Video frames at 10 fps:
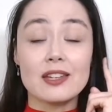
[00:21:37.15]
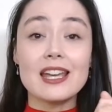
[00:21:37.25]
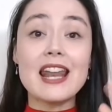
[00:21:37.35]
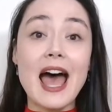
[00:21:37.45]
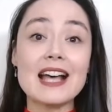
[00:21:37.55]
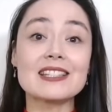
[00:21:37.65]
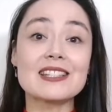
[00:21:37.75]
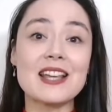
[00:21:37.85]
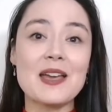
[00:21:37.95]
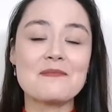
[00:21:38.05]
It has the
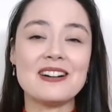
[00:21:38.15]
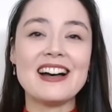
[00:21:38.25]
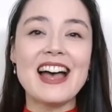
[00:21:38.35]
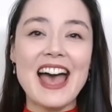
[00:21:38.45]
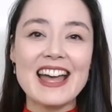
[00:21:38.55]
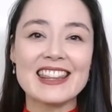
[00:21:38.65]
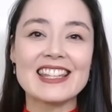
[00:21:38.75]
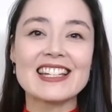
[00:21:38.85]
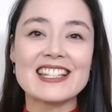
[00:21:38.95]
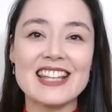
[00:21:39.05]
same F
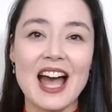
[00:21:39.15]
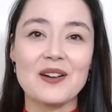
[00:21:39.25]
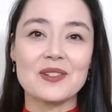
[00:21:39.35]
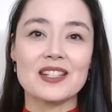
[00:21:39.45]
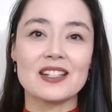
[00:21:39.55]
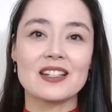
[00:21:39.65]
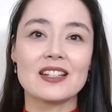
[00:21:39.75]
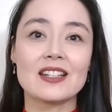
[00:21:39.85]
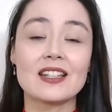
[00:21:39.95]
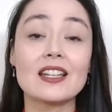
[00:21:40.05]
sound.
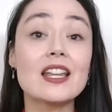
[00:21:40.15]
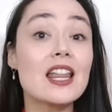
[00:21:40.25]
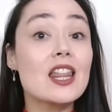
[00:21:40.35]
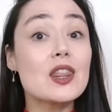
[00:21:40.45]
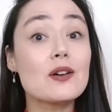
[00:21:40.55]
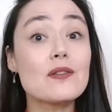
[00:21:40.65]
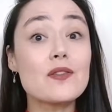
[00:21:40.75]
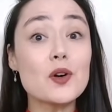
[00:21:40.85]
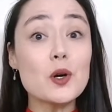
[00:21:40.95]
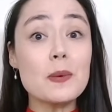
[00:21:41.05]
The
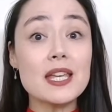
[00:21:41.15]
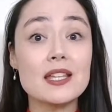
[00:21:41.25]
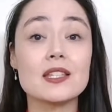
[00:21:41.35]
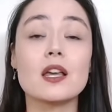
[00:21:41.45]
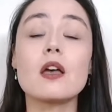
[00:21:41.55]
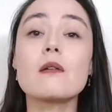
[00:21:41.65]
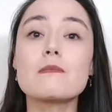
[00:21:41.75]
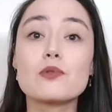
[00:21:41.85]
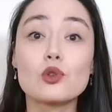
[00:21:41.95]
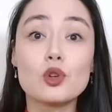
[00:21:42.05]
verb is
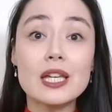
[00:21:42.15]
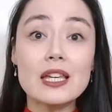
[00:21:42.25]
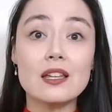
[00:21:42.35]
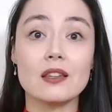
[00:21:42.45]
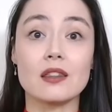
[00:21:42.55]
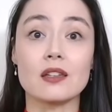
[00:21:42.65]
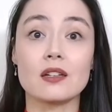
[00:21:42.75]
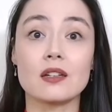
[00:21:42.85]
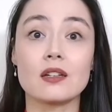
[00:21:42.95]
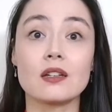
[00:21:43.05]
breathe.
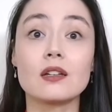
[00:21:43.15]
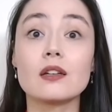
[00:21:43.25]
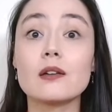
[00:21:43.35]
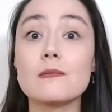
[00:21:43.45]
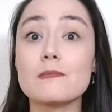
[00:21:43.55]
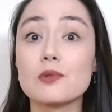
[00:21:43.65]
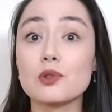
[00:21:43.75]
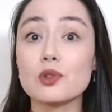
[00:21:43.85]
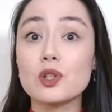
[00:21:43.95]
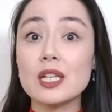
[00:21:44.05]

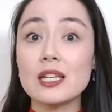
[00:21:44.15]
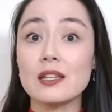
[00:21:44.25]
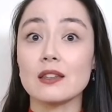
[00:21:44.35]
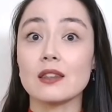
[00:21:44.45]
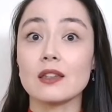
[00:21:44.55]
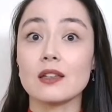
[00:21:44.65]
Breathe.